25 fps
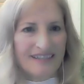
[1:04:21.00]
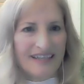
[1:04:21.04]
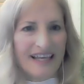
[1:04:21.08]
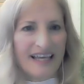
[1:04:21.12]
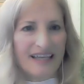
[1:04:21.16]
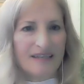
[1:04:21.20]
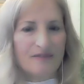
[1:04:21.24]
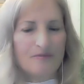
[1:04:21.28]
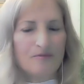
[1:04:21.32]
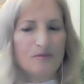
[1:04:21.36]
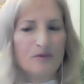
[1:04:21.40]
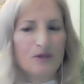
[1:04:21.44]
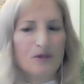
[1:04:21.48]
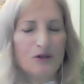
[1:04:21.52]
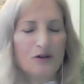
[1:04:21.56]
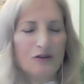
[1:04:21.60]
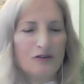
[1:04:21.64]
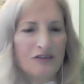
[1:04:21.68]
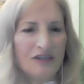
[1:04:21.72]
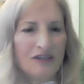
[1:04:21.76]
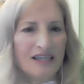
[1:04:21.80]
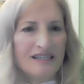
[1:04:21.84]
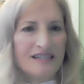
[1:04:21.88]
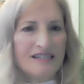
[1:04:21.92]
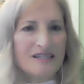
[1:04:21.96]
and
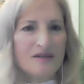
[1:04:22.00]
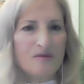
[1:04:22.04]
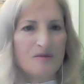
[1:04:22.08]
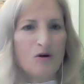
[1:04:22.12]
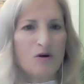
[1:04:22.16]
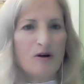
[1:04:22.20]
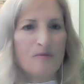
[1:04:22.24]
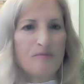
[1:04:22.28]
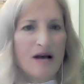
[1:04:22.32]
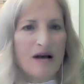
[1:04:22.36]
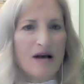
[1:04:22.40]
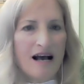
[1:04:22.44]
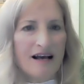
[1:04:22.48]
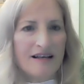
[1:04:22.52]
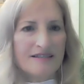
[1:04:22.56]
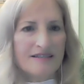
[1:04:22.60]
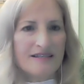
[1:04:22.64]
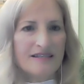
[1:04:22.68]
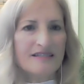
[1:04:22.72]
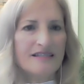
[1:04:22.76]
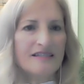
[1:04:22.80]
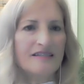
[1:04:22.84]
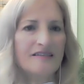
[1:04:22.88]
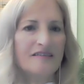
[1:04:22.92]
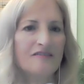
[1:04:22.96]
move into more
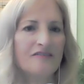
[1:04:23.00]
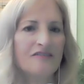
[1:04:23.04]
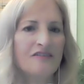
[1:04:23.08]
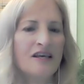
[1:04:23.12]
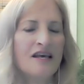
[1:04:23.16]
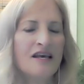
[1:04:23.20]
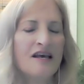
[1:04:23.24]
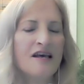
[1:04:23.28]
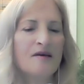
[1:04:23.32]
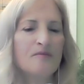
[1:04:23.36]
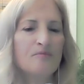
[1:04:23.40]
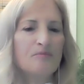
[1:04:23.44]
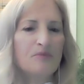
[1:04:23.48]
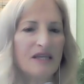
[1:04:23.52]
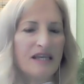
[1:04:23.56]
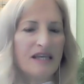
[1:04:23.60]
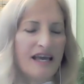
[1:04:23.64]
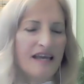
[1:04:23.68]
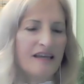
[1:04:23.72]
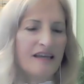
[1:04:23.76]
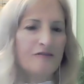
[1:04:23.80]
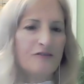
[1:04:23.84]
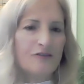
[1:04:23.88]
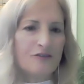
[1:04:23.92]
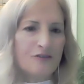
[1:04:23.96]
positive
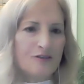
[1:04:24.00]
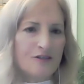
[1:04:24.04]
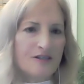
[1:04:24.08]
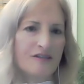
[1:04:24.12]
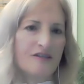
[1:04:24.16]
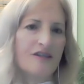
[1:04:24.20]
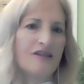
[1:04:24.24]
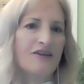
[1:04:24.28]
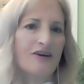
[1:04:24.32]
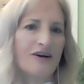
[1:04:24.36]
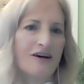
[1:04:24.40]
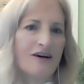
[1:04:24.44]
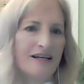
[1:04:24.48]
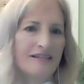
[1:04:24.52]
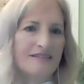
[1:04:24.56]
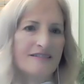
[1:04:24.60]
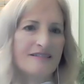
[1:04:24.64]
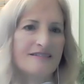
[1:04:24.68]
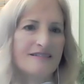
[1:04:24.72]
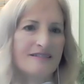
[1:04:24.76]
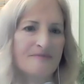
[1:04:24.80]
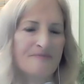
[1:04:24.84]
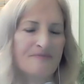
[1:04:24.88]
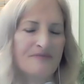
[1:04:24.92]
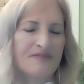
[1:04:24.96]
behaviors and
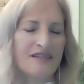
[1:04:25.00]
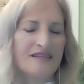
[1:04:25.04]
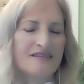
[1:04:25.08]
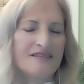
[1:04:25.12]
thoughts.